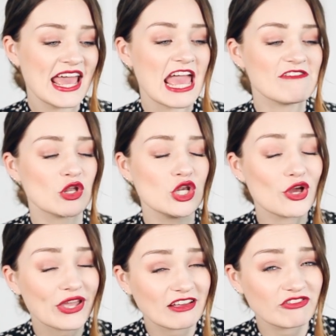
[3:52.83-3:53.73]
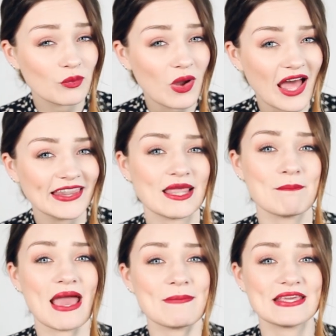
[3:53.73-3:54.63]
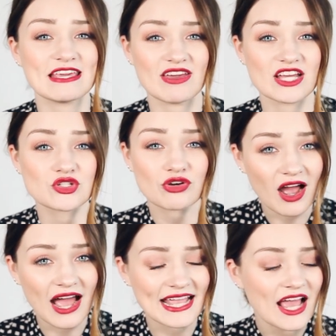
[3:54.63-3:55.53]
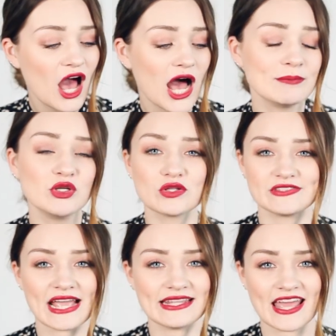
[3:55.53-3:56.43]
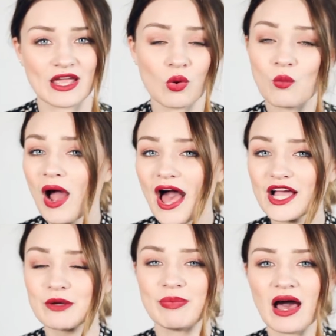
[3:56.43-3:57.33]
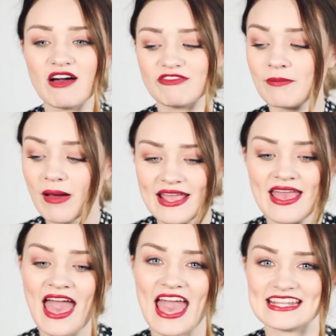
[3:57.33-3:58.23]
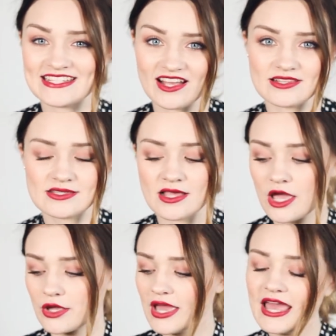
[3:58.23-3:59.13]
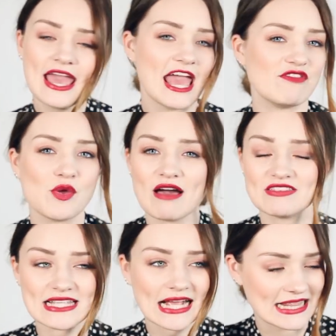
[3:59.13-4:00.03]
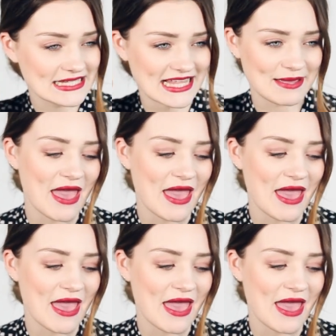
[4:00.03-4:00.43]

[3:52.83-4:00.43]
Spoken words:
If you're looking for one, then maybe give it a try. I'm not saying that it will work, but for my hair, it does. So if you have exactly the same